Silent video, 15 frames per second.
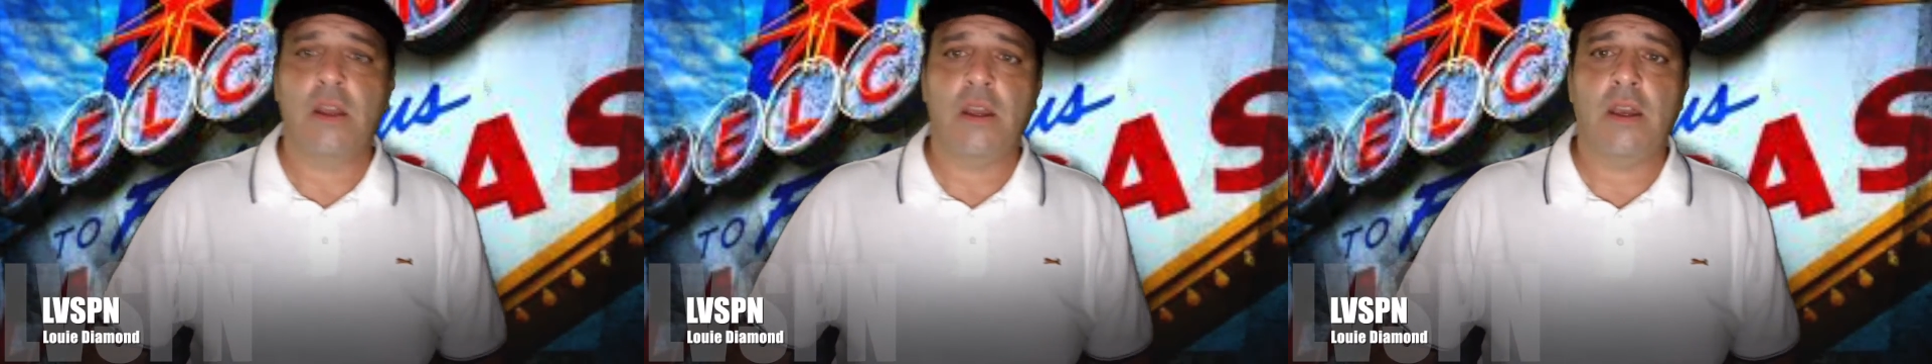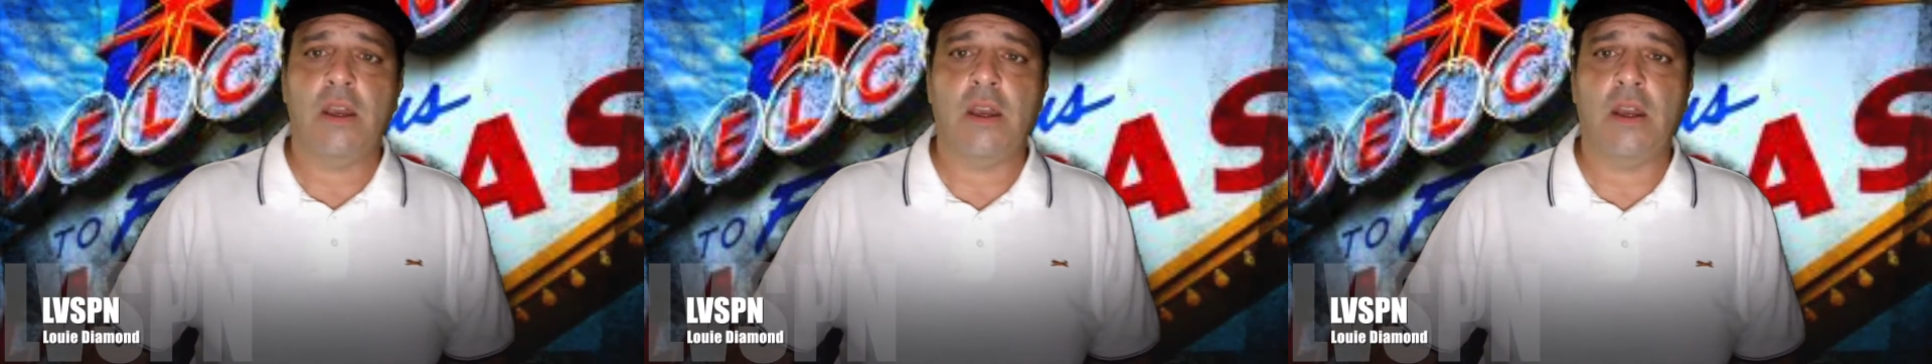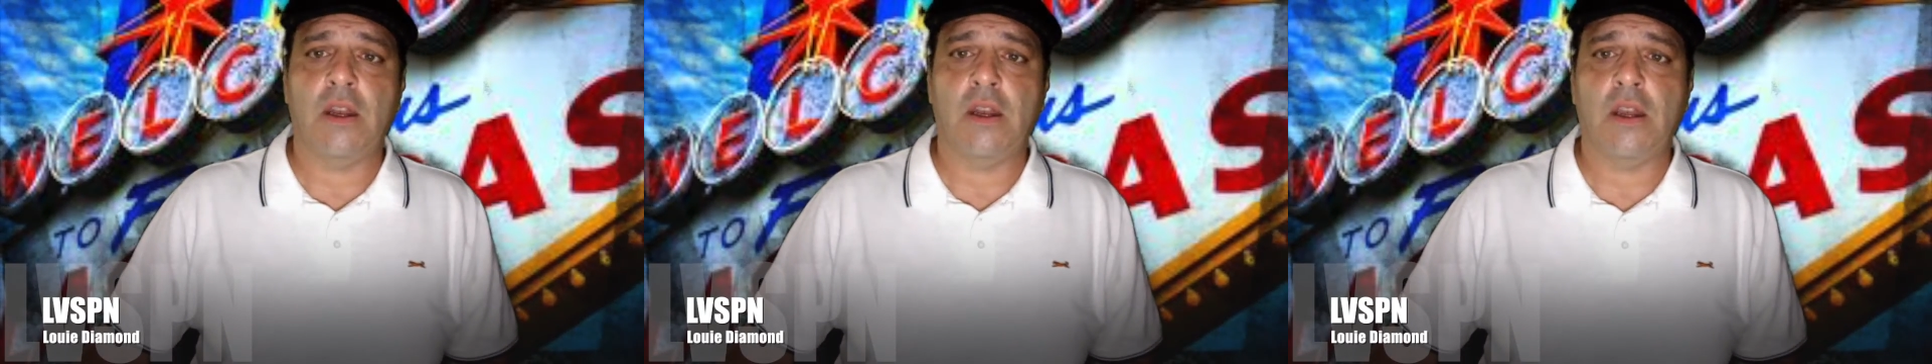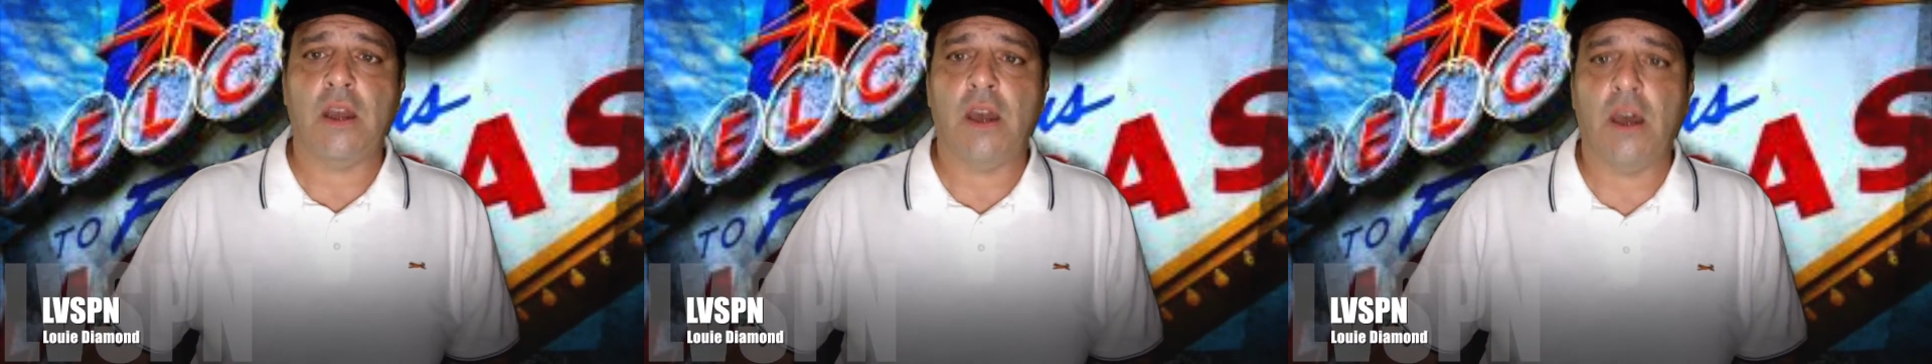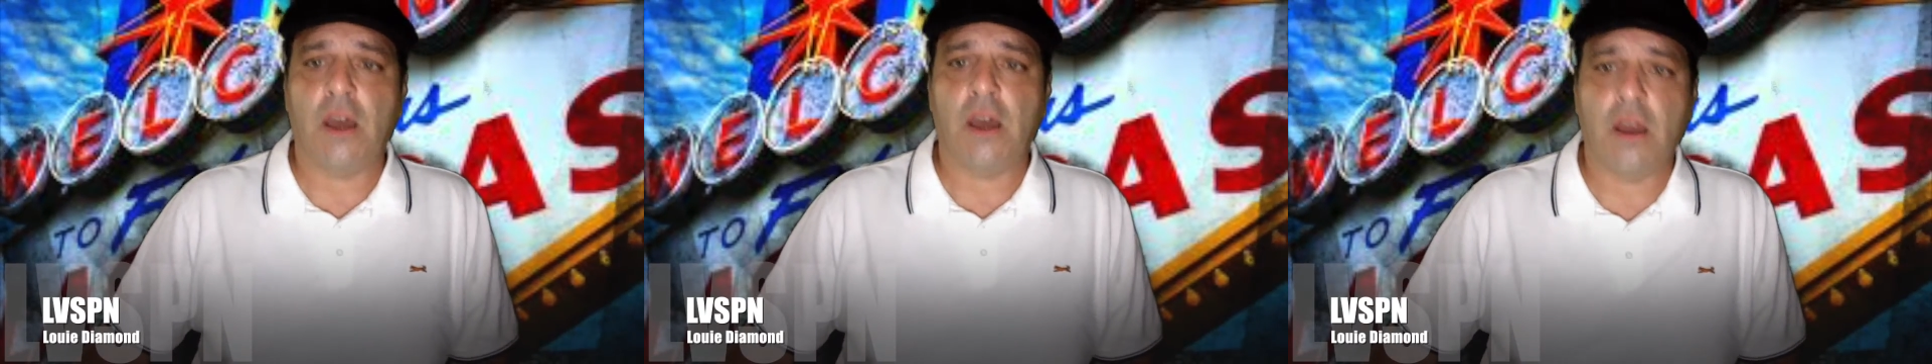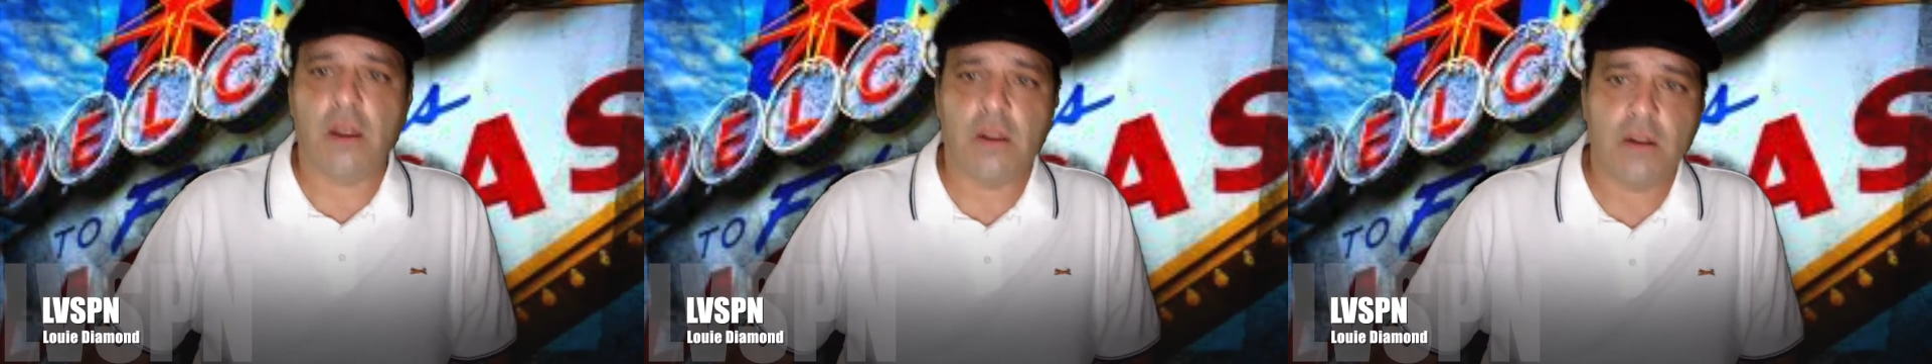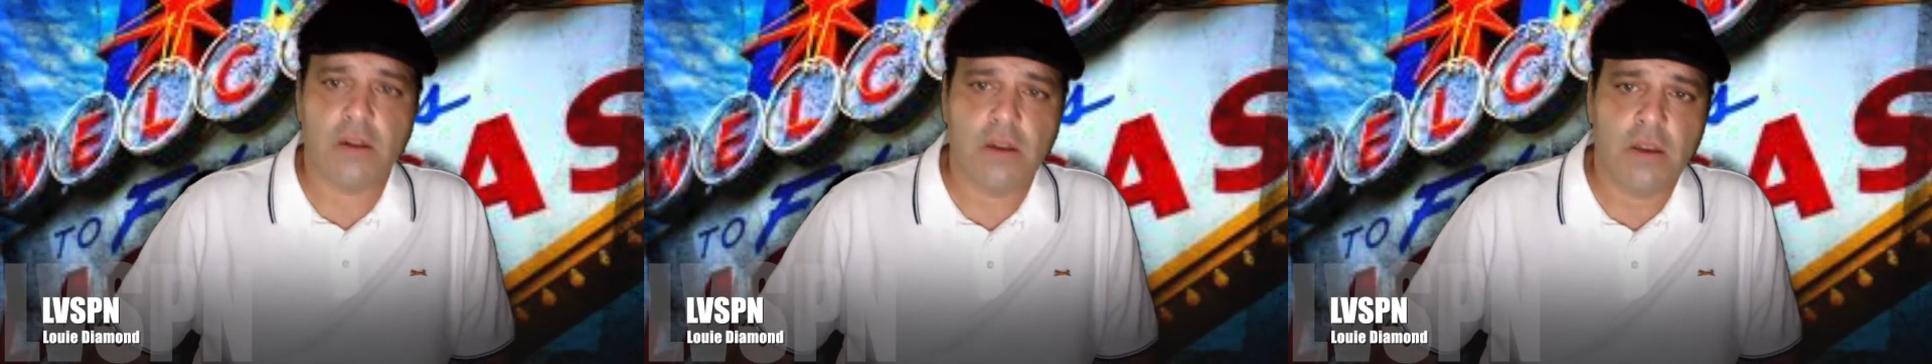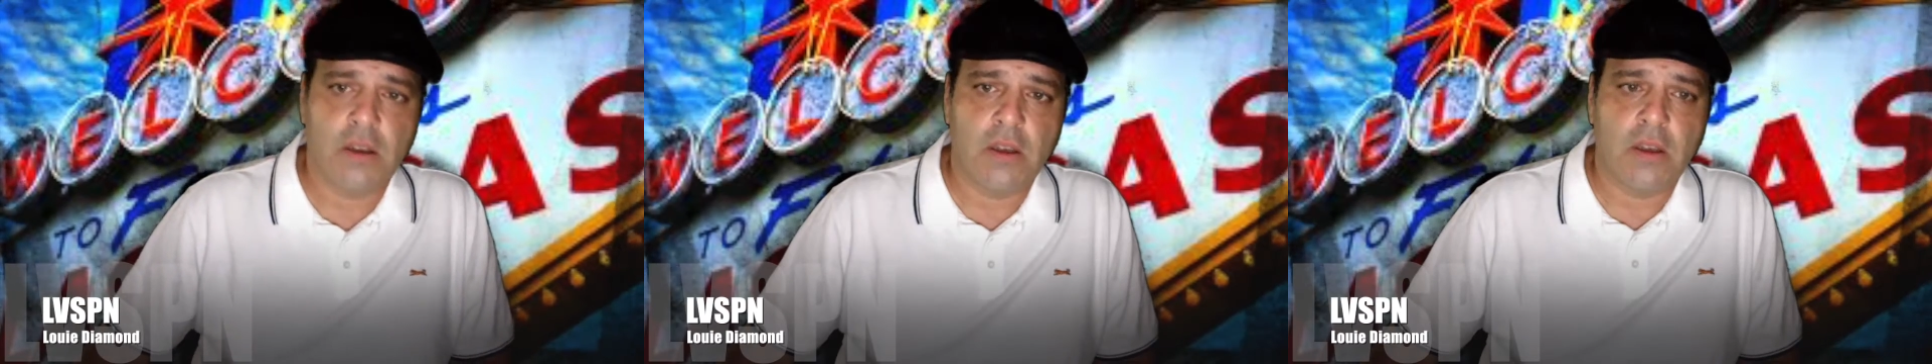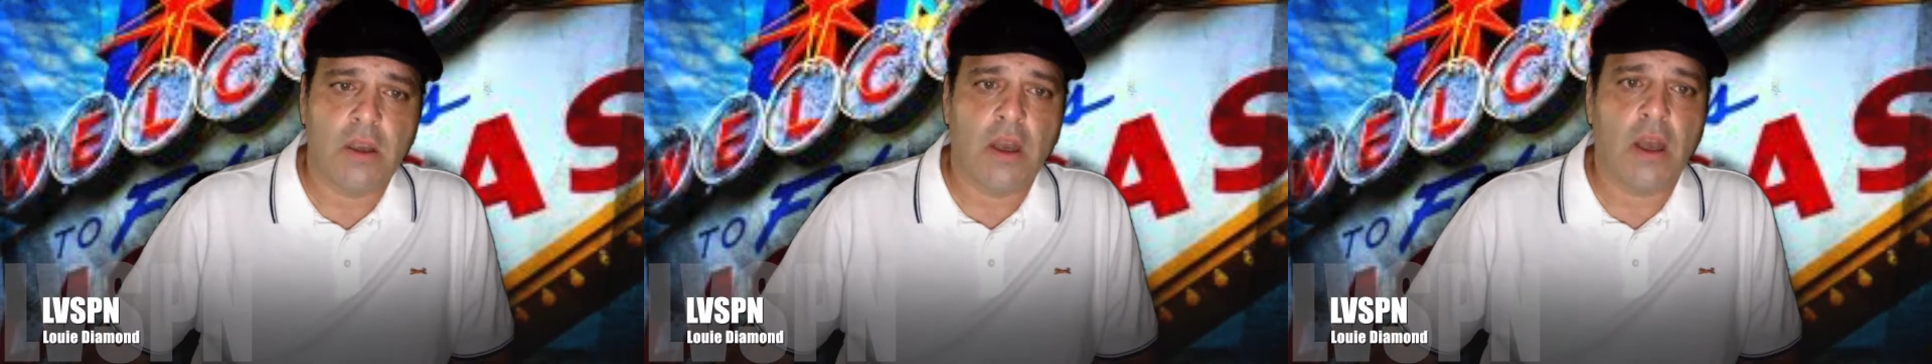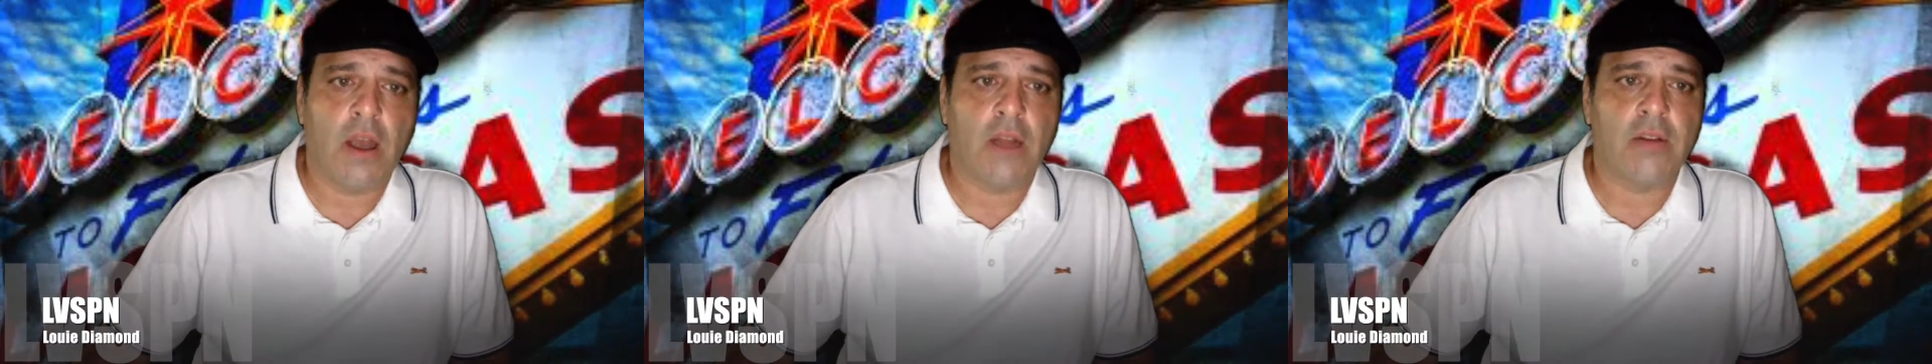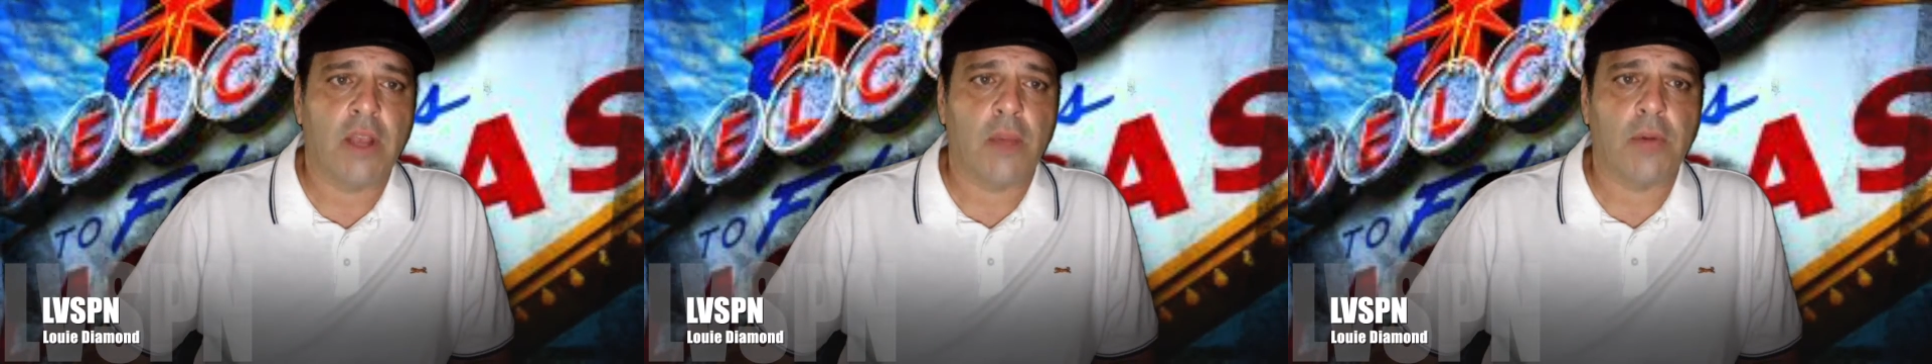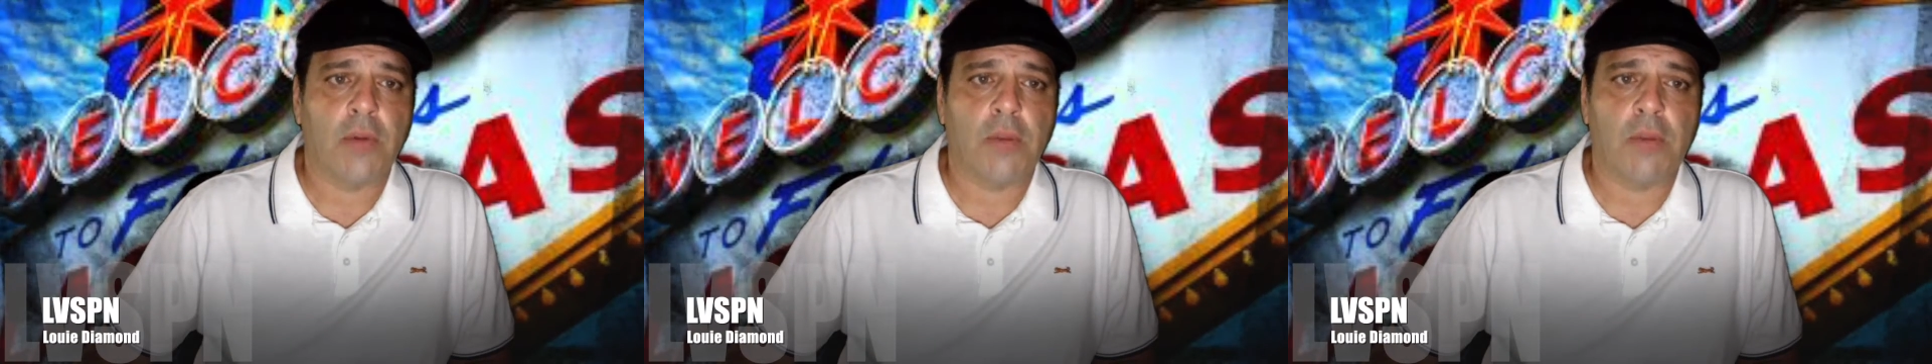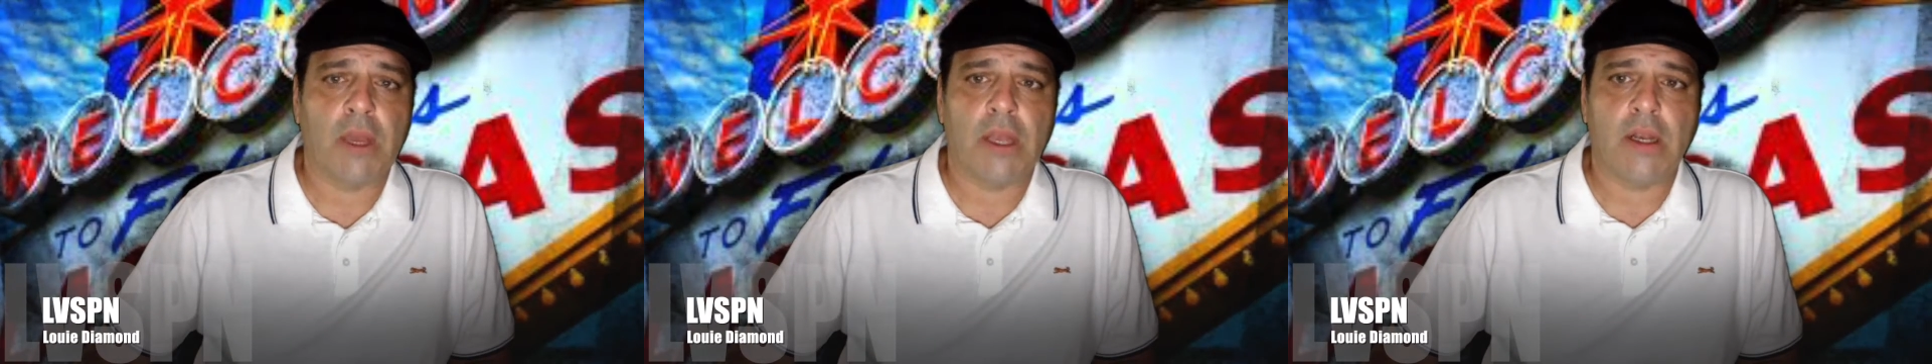And Tampa Bay,